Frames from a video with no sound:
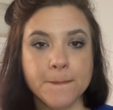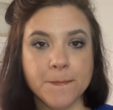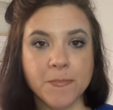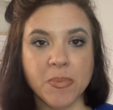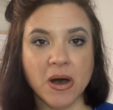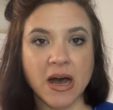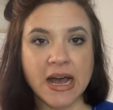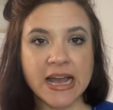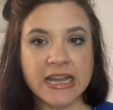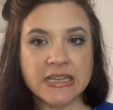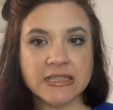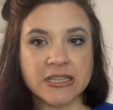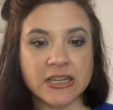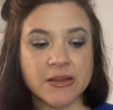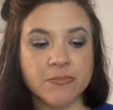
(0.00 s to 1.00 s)

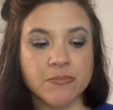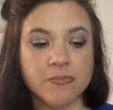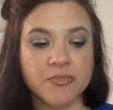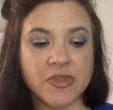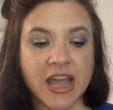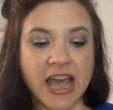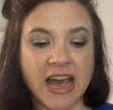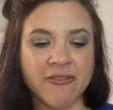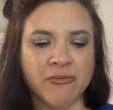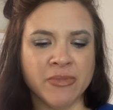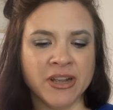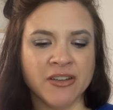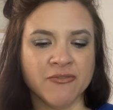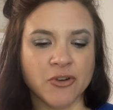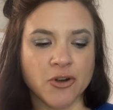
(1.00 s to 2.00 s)
but they haven't been
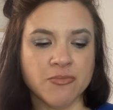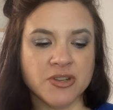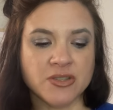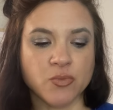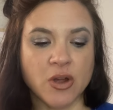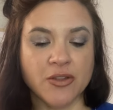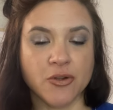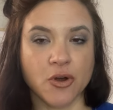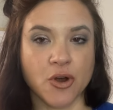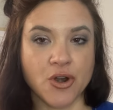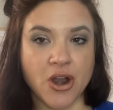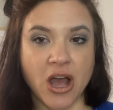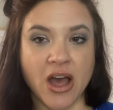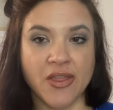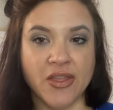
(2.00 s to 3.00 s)
confirmed as whether or
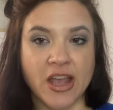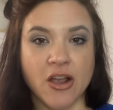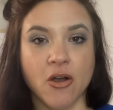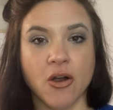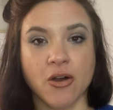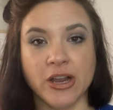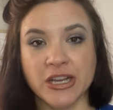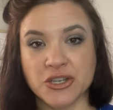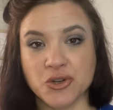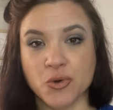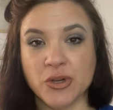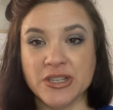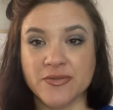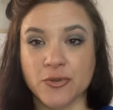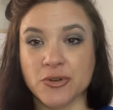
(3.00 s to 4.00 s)
not they are a
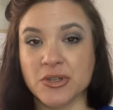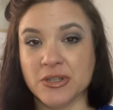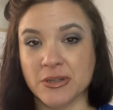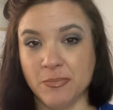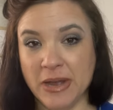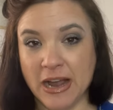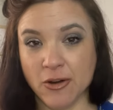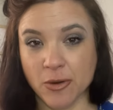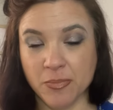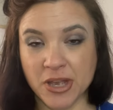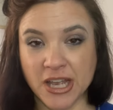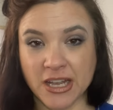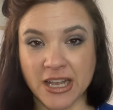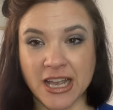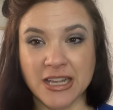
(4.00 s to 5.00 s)
choice versus a power
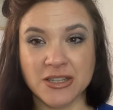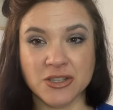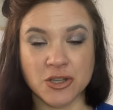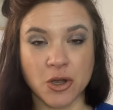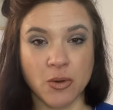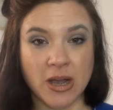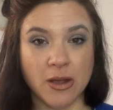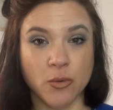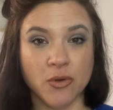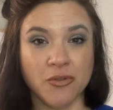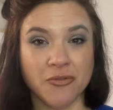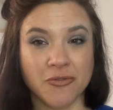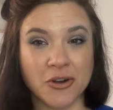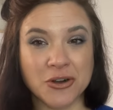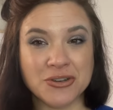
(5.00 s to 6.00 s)
pick. And so I will
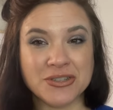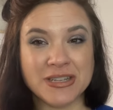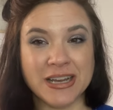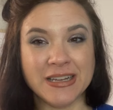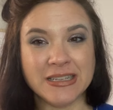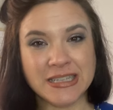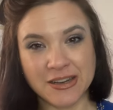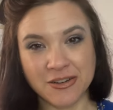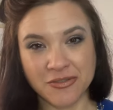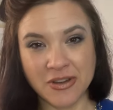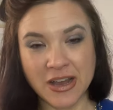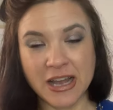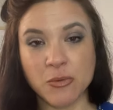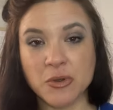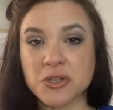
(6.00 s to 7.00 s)
first
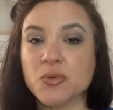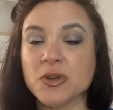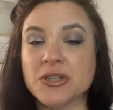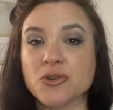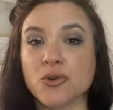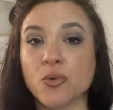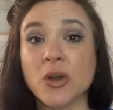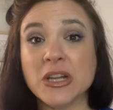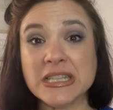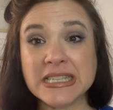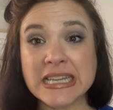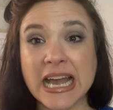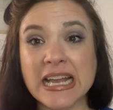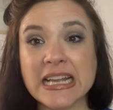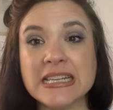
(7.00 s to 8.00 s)
identify which ones are one
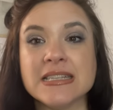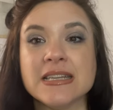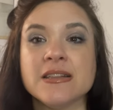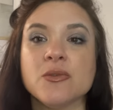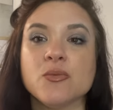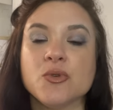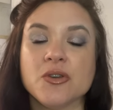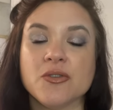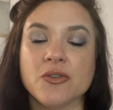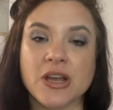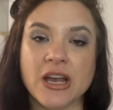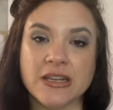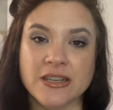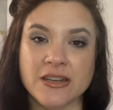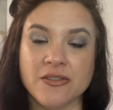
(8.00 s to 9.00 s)
size and then we'll
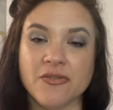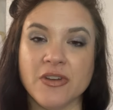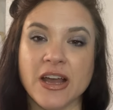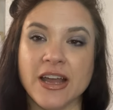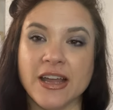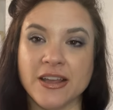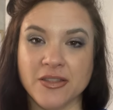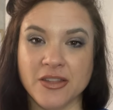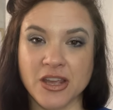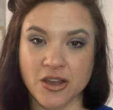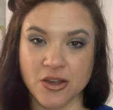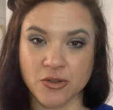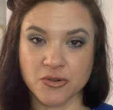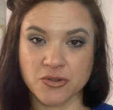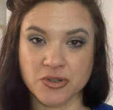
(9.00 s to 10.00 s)
identify the
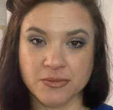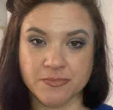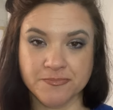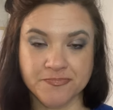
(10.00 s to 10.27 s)
others.